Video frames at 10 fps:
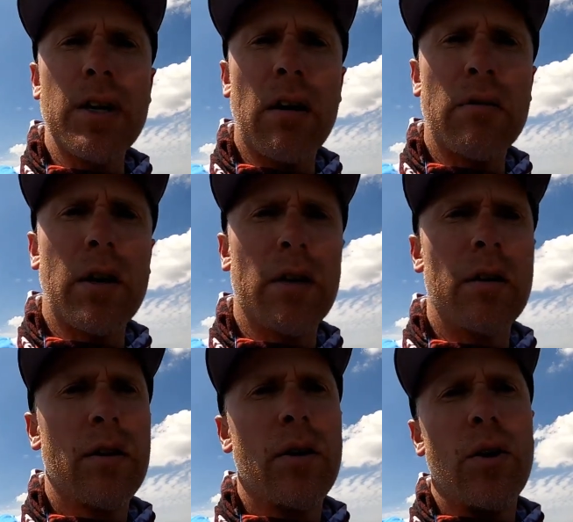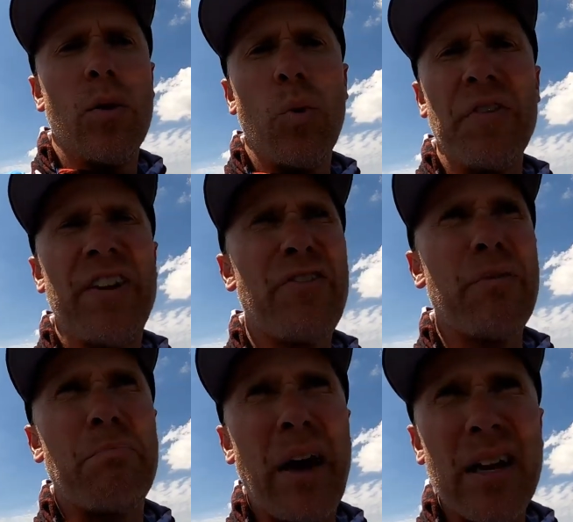drop shot rig with
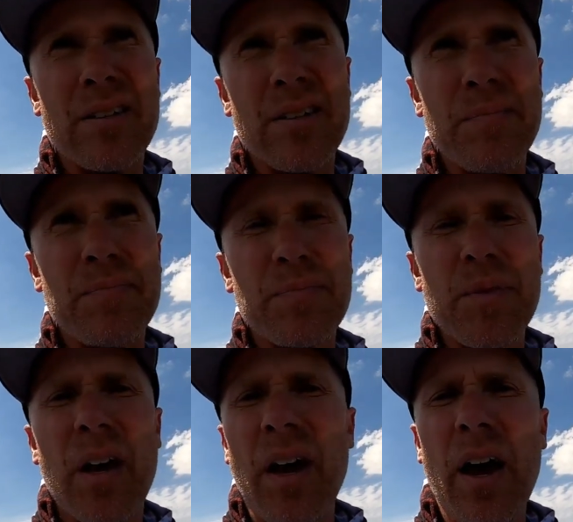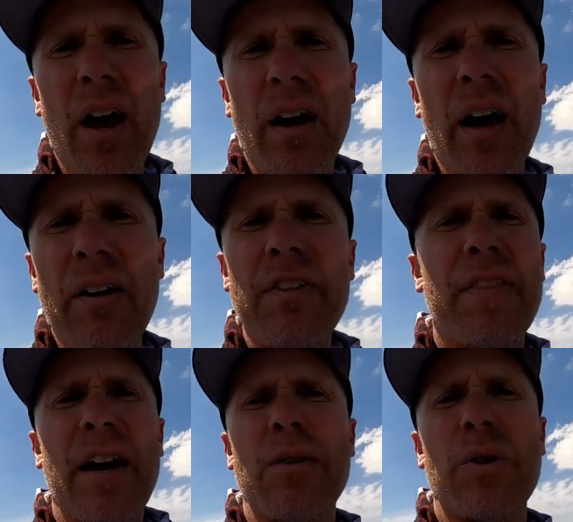different baits.
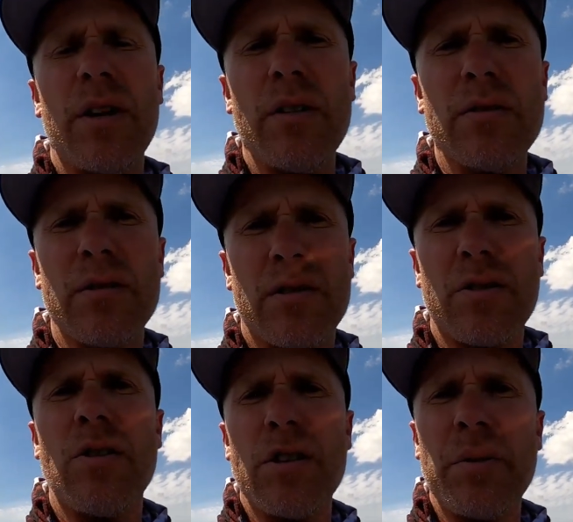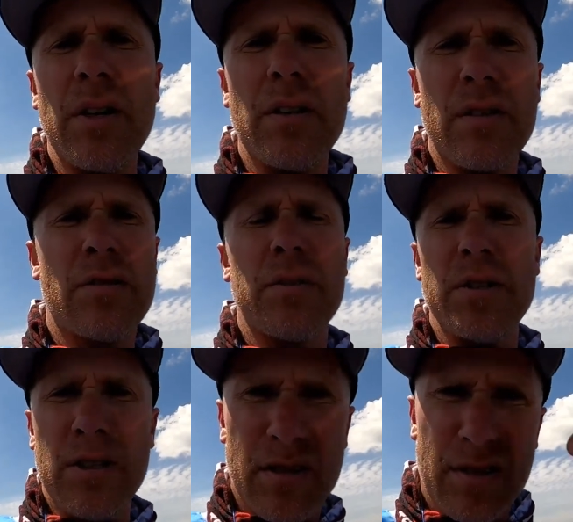Everything that we use is going to be in the
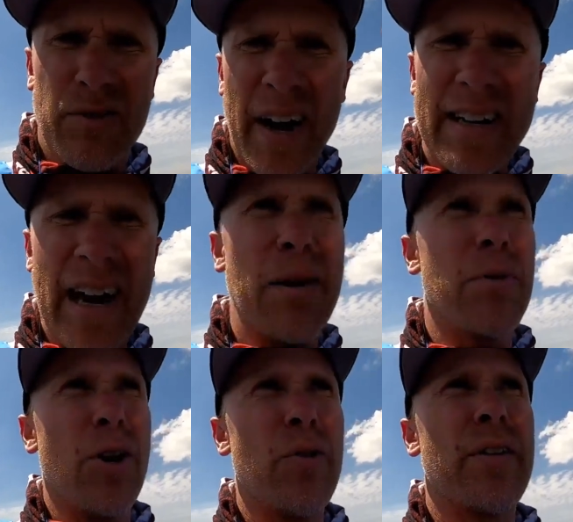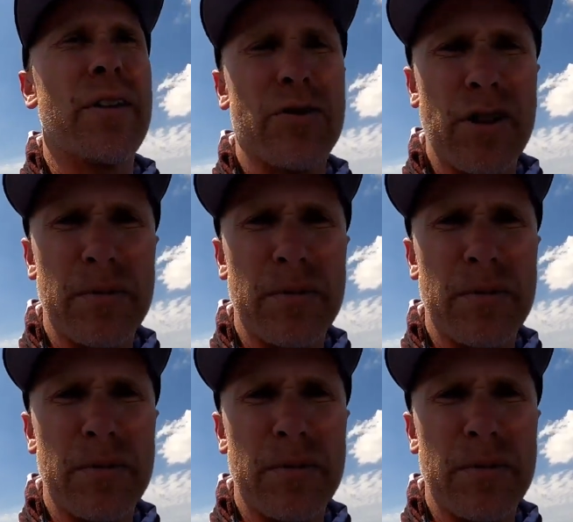description. It's right down below in the